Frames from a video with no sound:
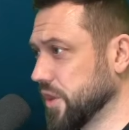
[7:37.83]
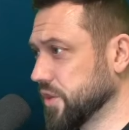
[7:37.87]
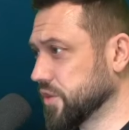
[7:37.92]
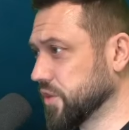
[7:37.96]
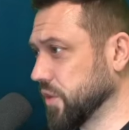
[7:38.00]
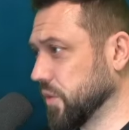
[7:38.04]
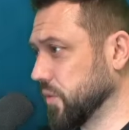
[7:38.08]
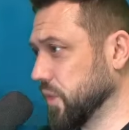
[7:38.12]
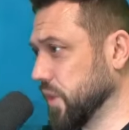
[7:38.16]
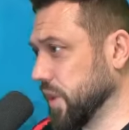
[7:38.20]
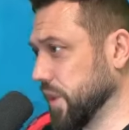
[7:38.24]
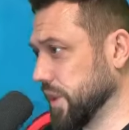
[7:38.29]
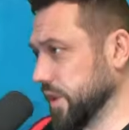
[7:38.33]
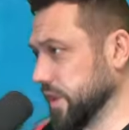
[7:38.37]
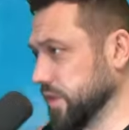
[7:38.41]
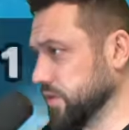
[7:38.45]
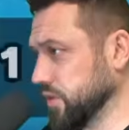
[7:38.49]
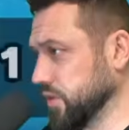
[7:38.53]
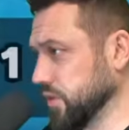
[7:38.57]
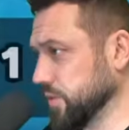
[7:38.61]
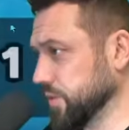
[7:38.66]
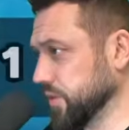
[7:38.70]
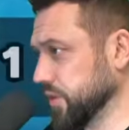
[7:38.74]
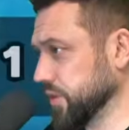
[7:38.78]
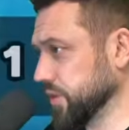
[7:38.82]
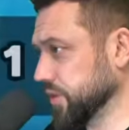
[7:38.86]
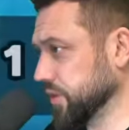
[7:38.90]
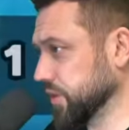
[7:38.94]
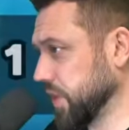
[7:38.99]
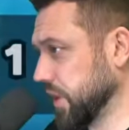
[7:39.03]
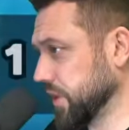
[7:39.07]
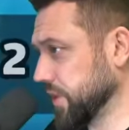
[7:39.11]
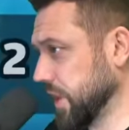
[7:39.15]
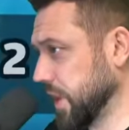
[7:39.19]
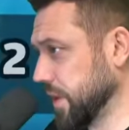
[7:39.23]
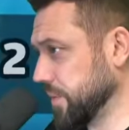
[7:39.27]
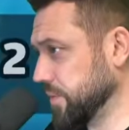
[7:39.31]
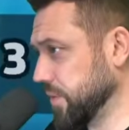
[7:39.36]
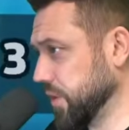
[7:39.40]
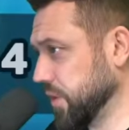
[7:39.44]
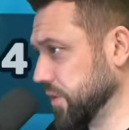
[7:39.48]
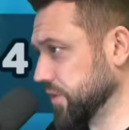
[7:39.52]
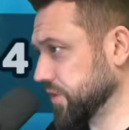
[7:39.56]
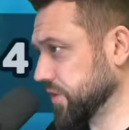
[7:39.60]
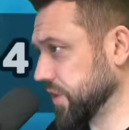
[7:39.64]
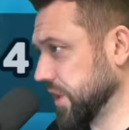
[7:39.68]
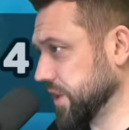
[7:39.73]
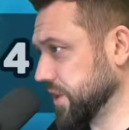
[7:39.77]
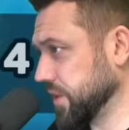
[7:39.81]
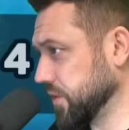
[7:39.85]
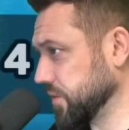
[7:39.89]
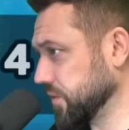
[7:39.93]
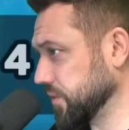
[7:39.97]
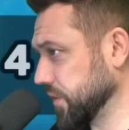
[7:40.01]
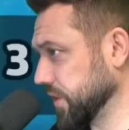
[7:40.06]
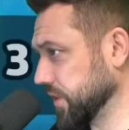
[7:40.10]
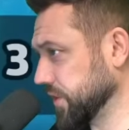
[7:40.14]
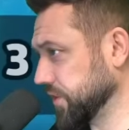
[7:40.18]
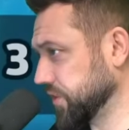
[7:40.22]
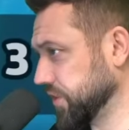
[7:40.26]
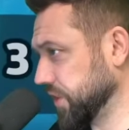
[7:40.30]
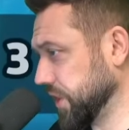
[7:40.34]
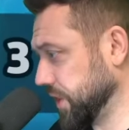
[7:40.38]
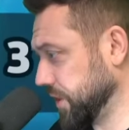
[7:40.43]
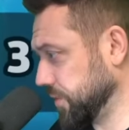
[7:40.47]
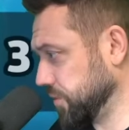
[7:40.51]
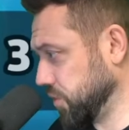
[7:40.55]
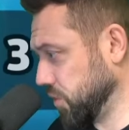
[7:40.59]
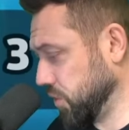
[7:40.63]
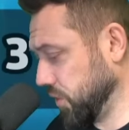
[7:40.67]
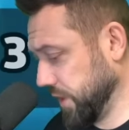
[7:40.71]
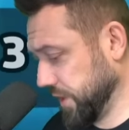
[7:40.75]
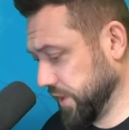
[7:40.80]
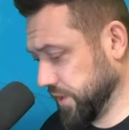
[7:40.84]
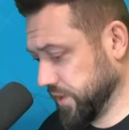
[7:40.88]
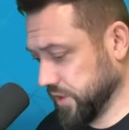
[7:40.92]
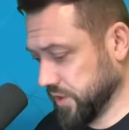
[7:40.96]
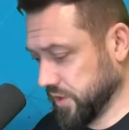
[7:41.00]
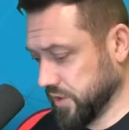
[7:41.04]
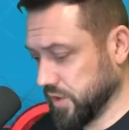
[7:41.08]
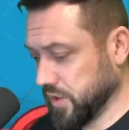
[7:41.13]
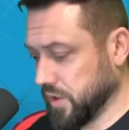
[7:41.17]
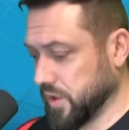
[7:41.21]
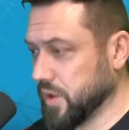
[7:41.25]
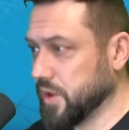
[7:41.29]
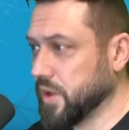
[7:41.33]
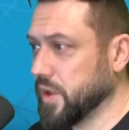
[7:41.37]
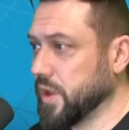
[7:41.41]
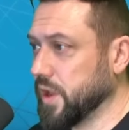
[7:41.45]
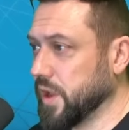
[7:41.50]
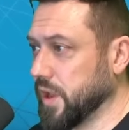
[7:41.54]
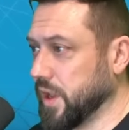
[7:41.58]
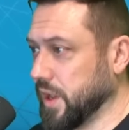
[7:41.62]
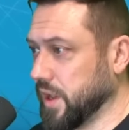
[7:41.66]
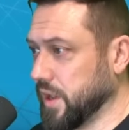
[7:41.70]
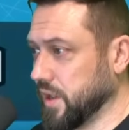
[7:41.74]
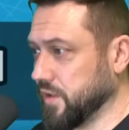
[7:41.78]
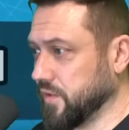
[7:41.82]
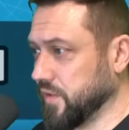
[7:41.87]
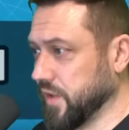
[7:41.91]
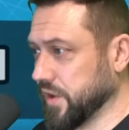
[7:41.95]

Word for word: I just don't want any troops inside that bonus. And I don't really see any point in